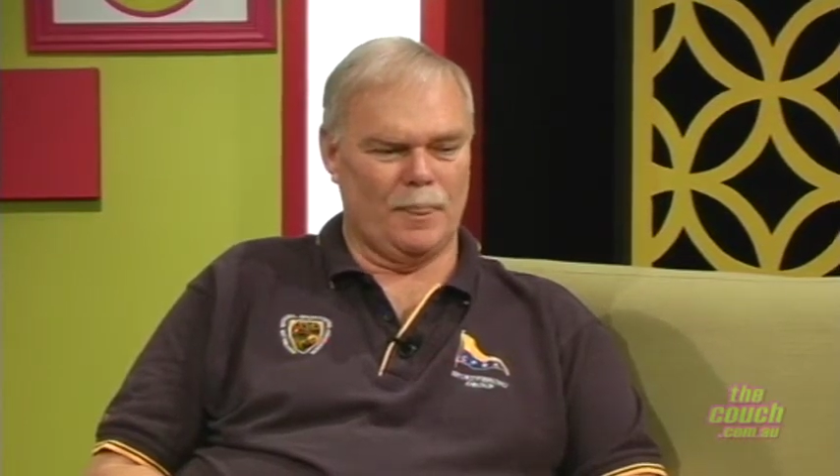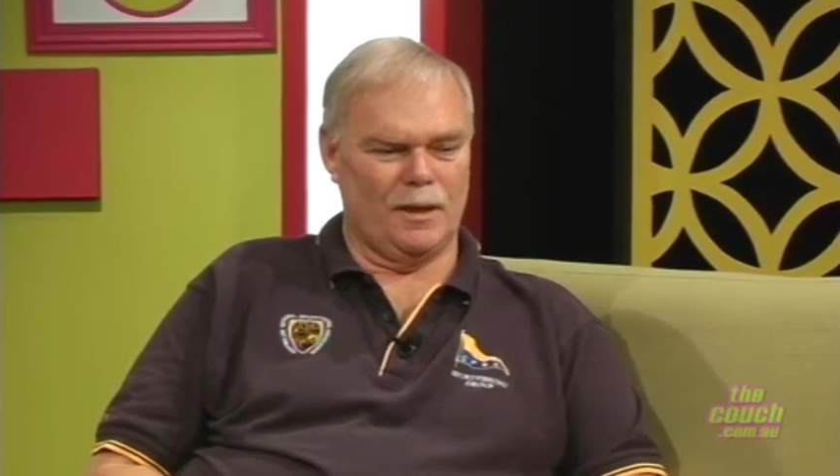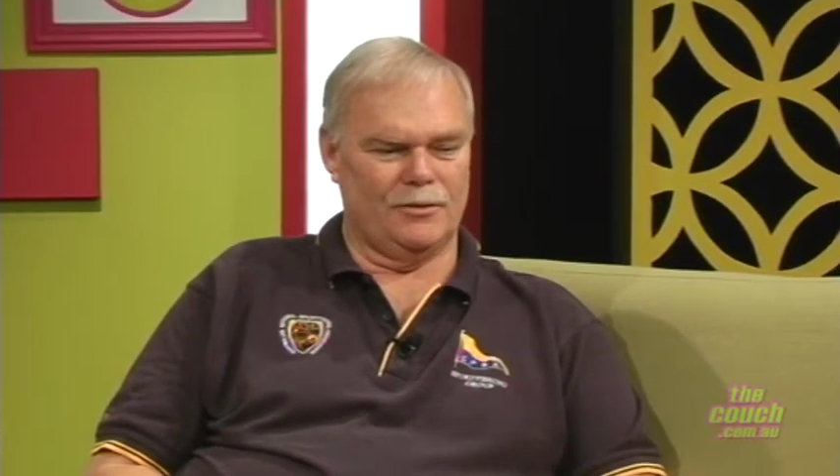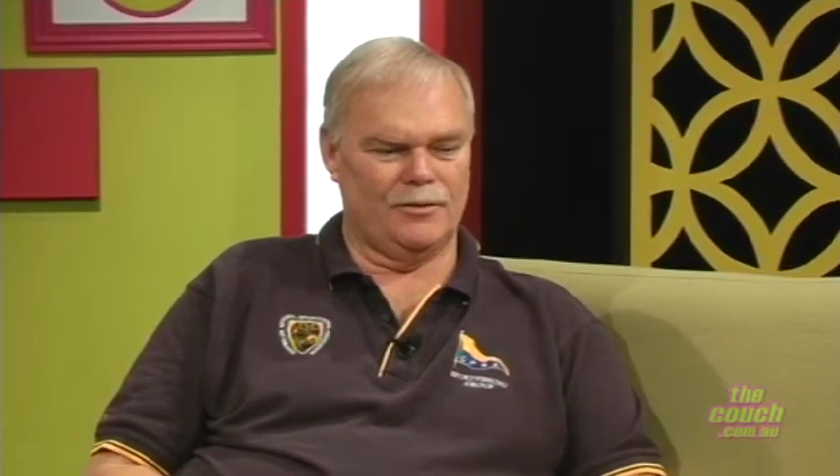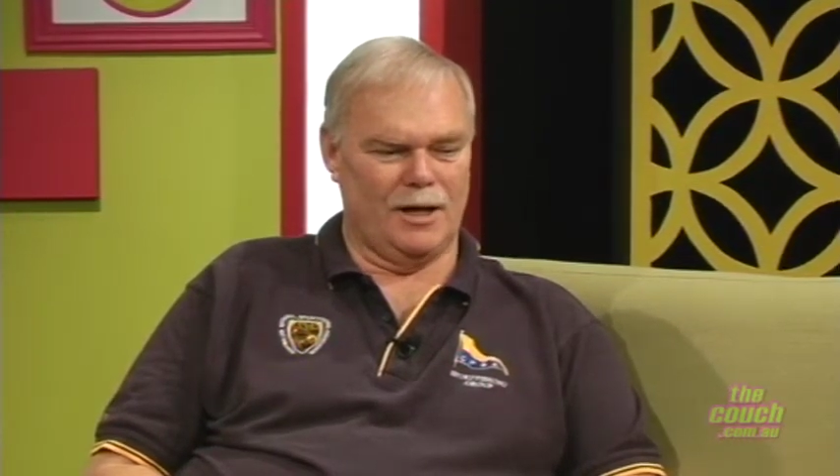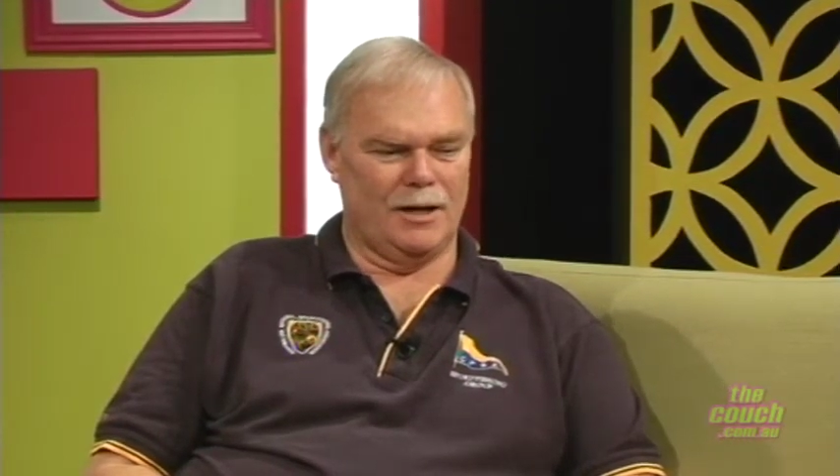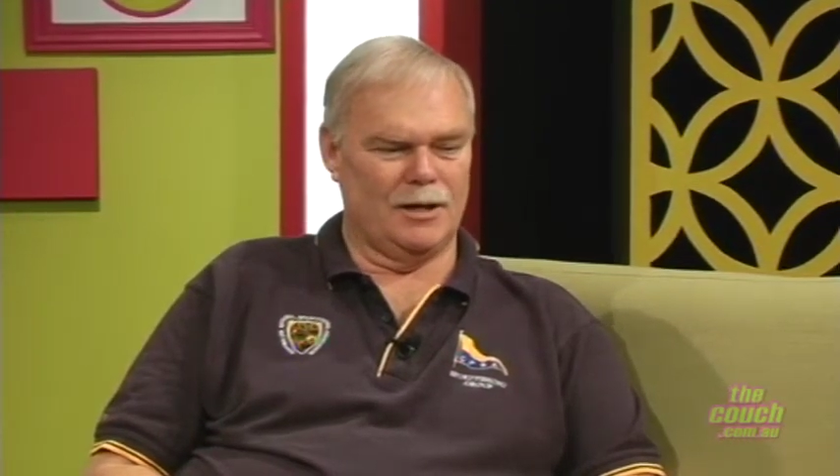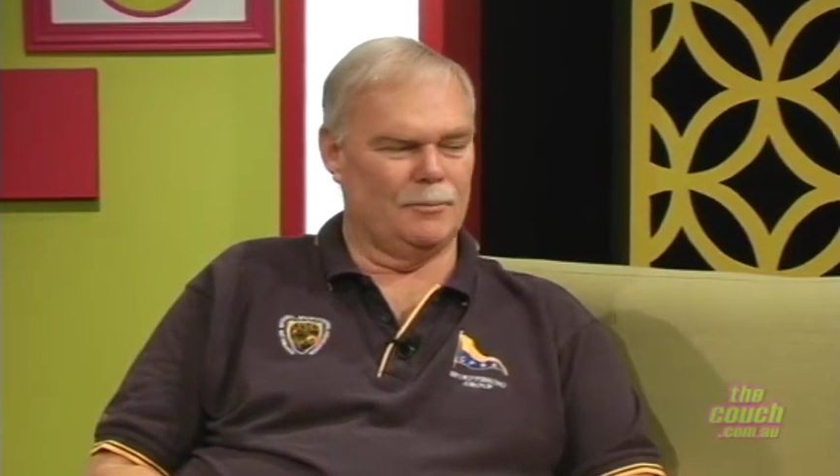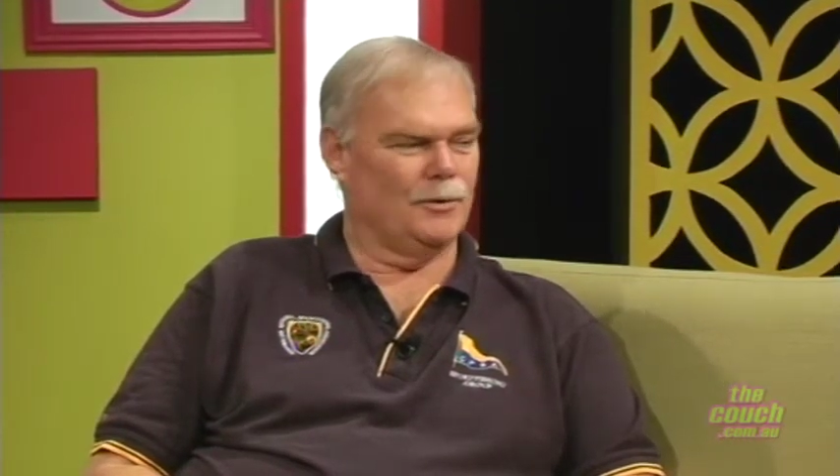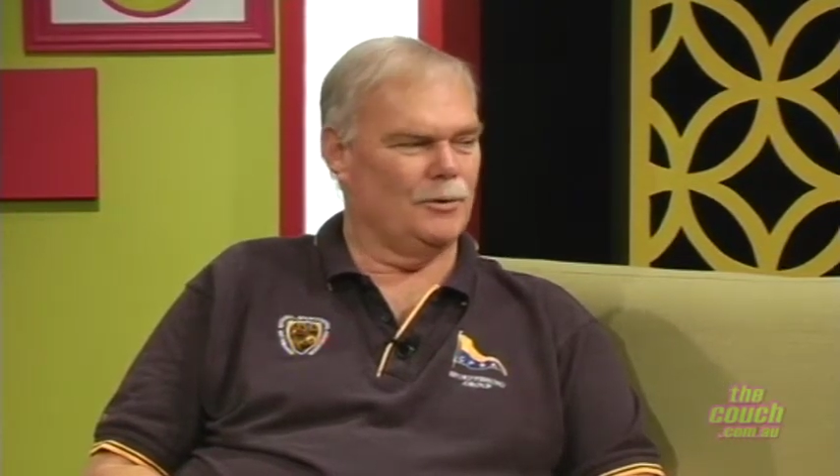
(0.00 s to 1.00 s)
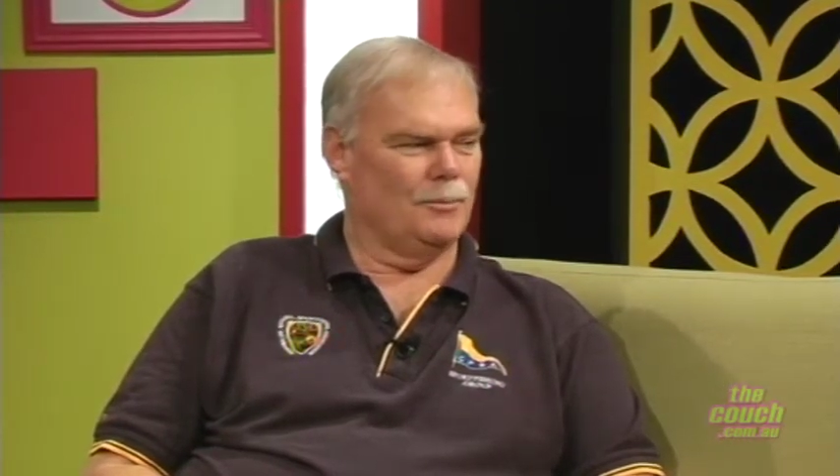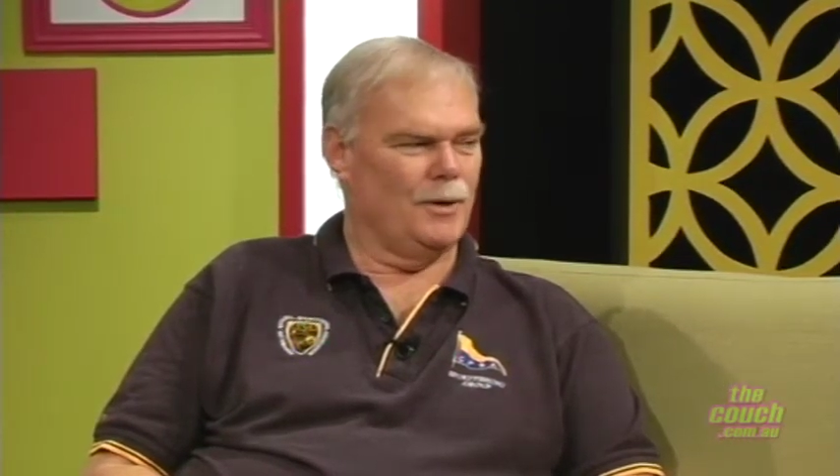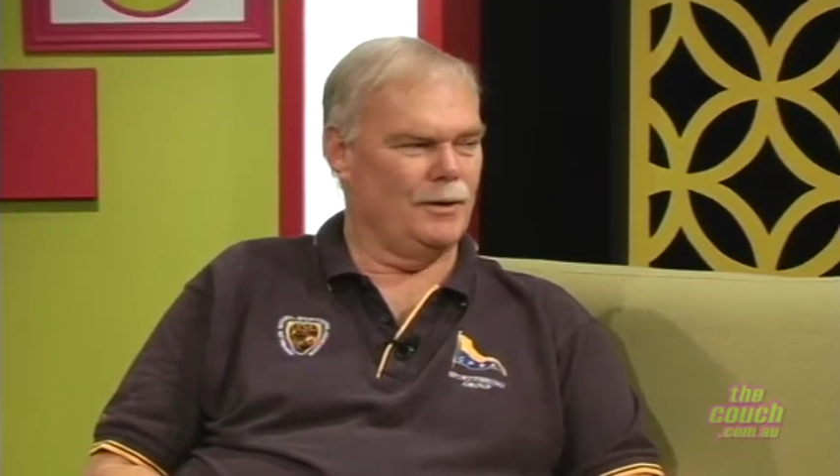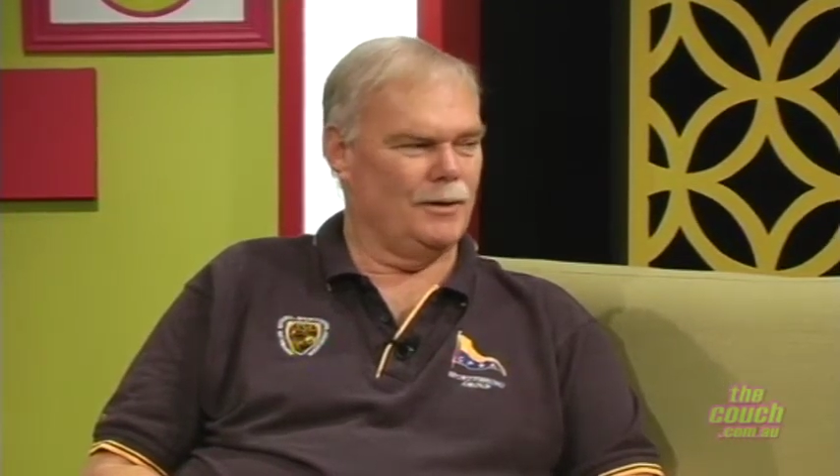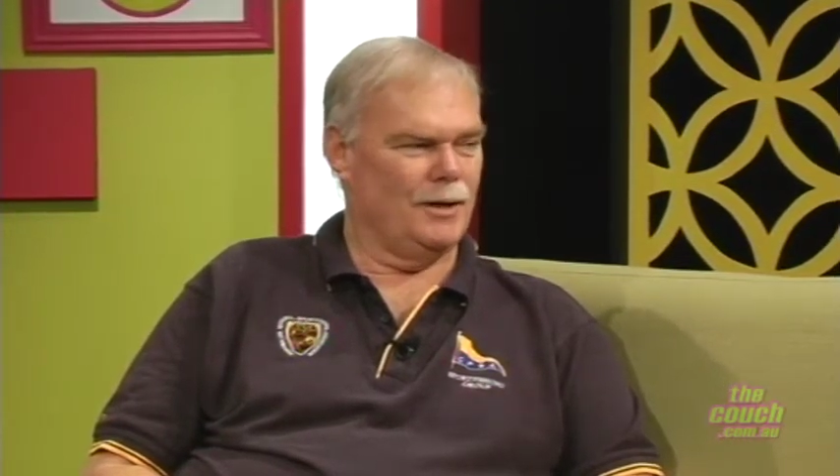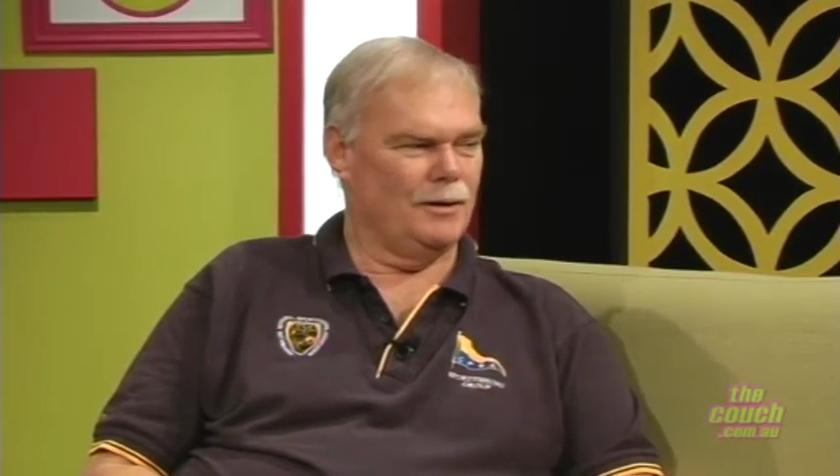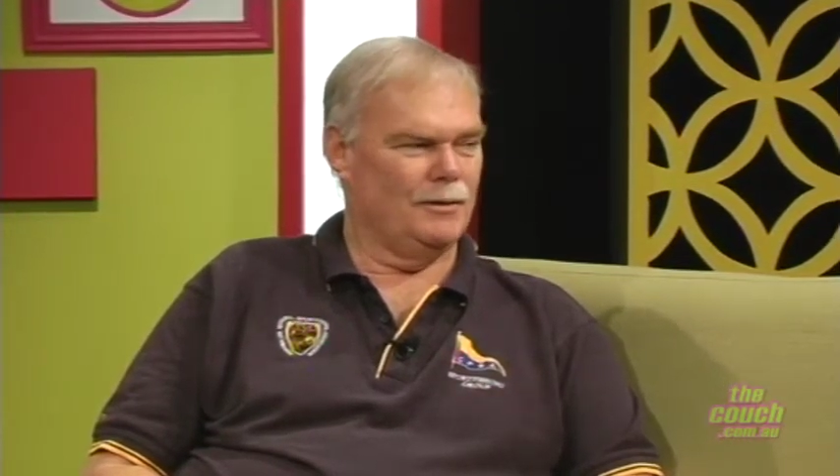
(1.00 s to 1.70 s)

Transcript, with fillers: started up to combat that,